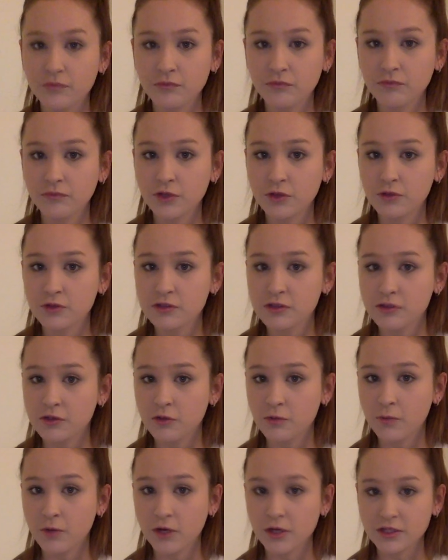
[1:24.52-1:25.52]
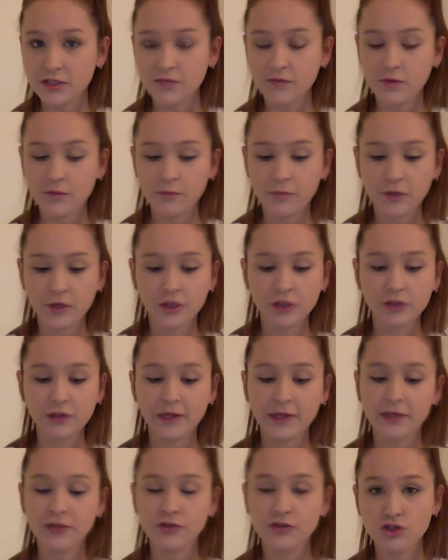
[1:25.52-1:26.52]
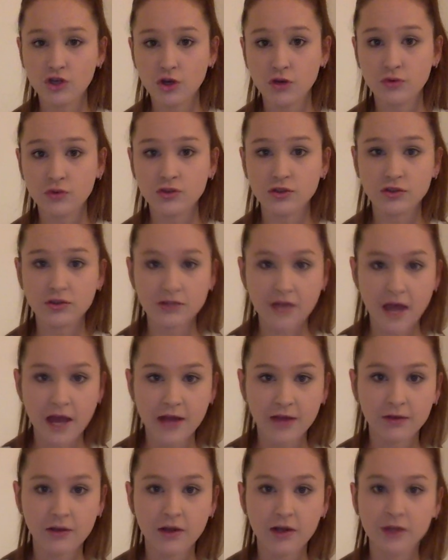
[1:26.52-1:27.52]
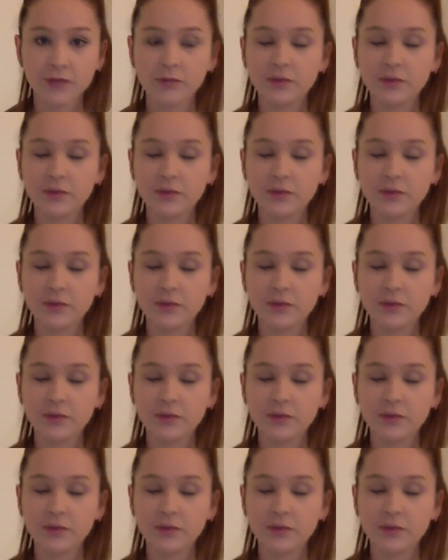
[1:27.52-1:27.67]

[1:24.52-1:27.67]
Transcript: those little parts of the book, like jokes or dialogue,